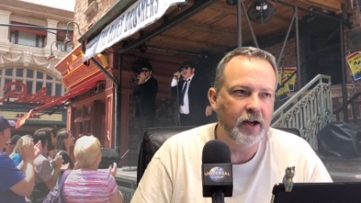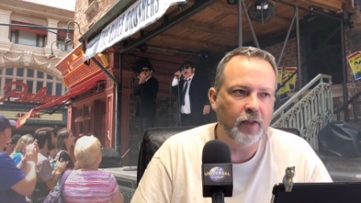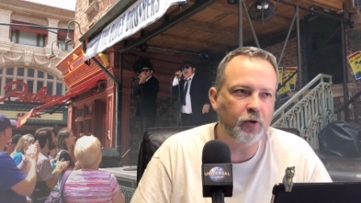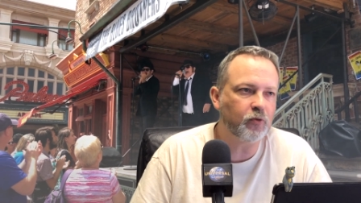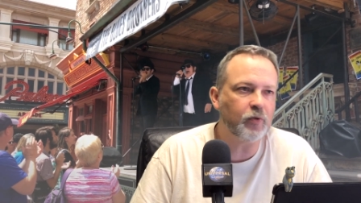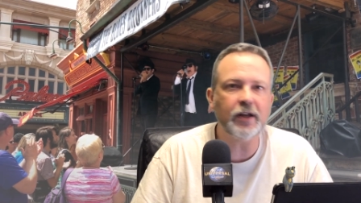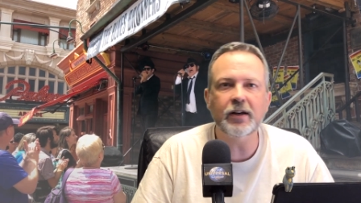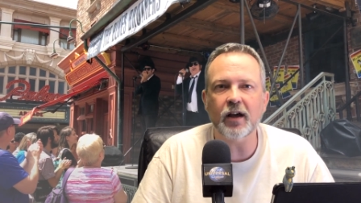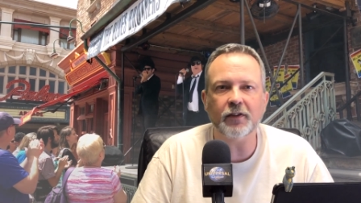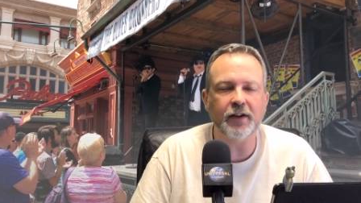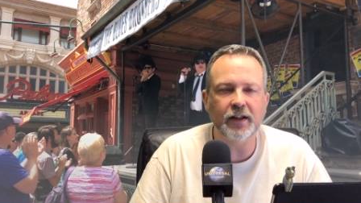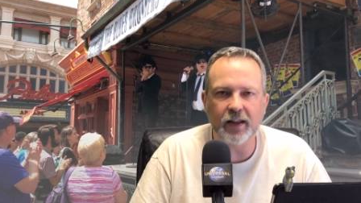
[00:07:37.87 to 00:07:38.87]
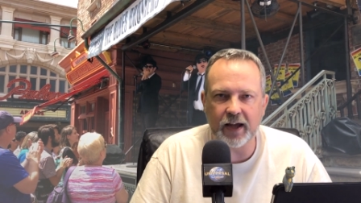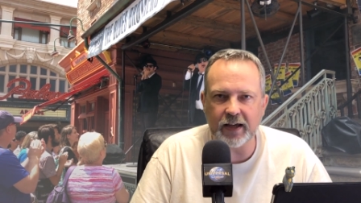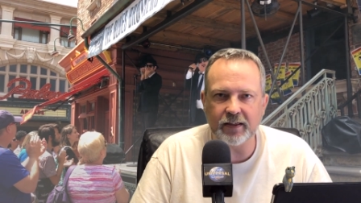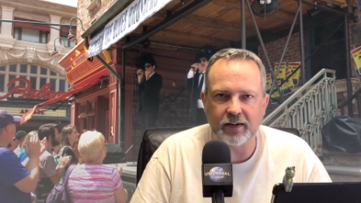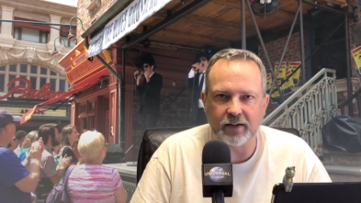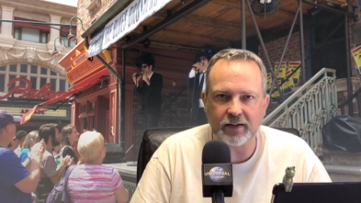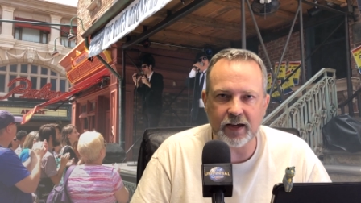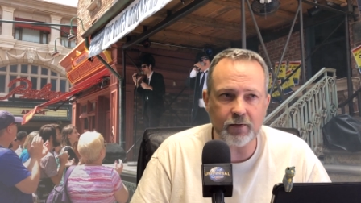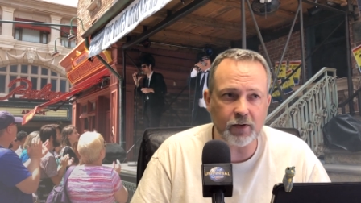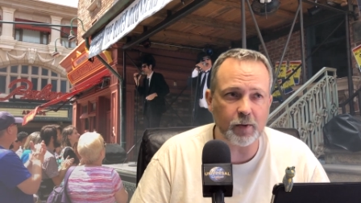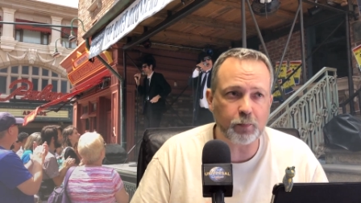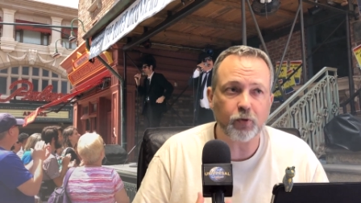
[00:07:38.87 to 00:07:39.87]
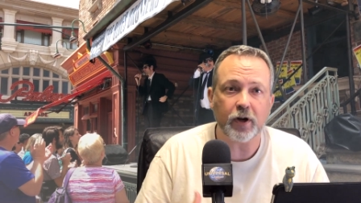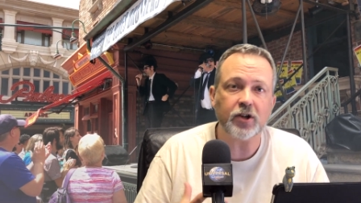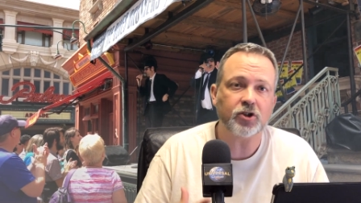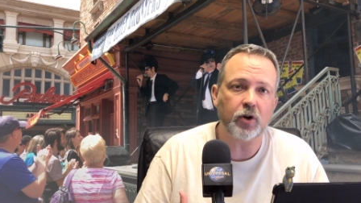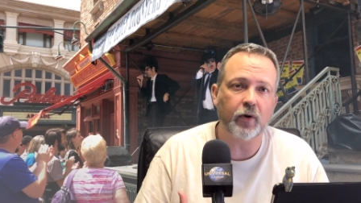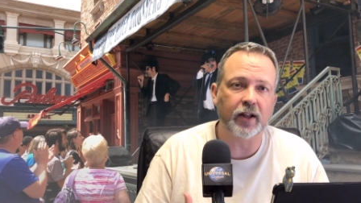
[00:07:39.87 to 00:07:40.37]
There's really nothing like this. Even the pre-show